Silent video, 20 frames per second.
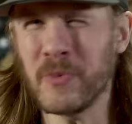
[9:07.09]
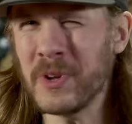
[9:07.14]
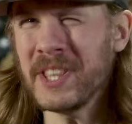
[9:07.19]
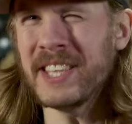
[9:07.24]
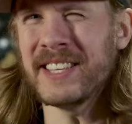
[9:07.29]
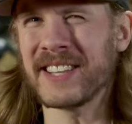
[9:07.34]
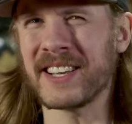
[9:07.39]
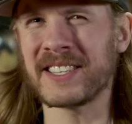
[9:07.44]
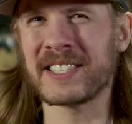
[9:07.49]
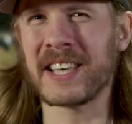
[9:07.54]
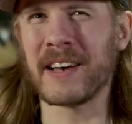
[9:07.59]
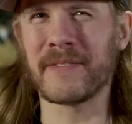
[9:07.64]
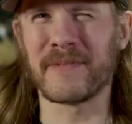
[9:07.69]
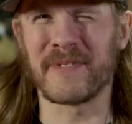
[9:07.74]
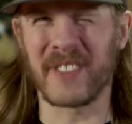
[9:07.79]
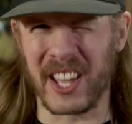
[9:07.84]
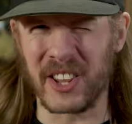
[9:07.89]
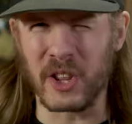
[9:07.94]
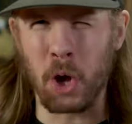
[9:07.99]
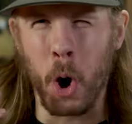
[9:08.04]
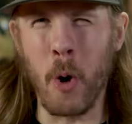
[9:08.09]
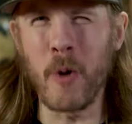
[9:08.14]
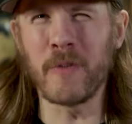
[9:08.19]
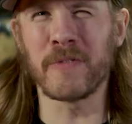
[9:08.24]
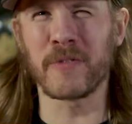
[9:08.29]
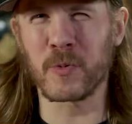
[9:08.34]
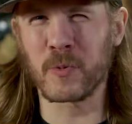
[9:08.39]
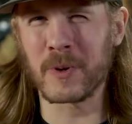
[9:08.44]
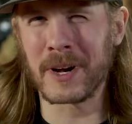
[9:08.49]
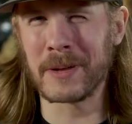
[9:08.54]
really does have an
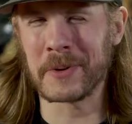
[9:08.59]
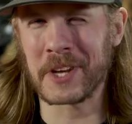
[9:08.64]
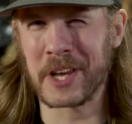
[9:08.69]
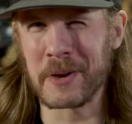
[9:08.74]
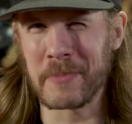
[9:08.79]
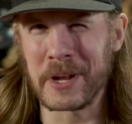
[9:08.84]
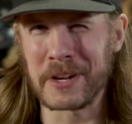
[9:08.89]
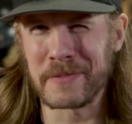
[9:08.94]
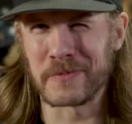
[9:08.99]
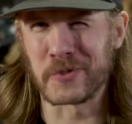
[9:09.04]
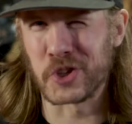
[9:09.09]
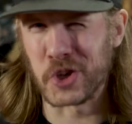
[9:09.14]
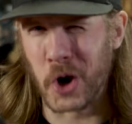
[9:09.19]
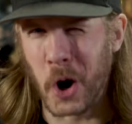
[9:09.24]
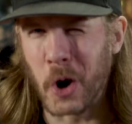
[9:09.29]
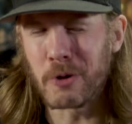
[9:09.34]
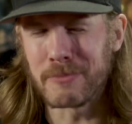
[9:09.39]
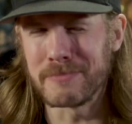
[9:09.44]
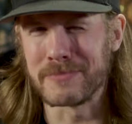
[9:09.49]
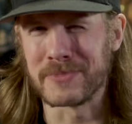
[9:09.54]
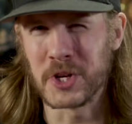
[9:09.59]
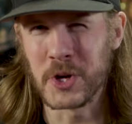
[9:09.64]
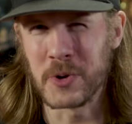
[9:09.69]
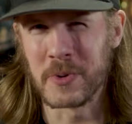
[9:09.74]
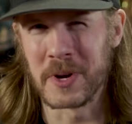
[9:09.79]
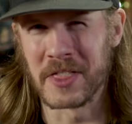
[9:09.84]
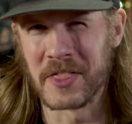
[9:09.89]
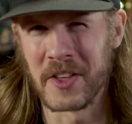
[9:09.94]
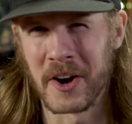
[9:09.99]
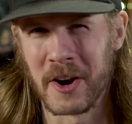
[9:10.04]
overwhelming amount of charm
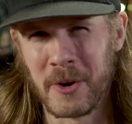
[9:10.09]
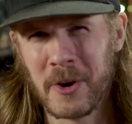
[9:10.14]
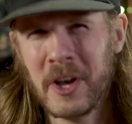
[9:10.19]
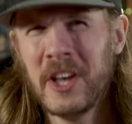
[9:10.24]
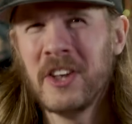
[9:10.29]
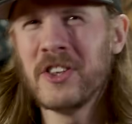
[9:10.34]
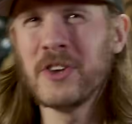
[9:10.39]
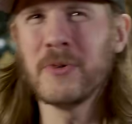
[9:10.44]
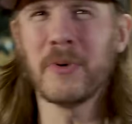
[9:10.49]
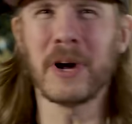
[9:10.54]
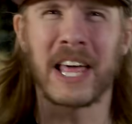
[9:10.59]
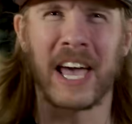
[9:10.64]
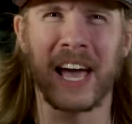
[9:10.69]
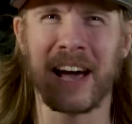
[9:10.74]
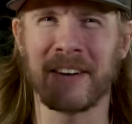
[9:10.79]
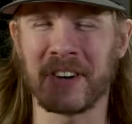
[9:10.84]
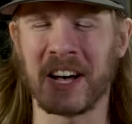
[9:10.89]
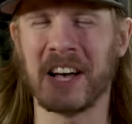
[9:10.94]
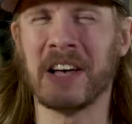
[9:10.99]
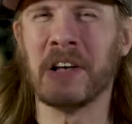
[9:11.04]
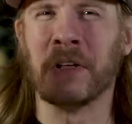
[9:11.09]
to it, though. You want to have a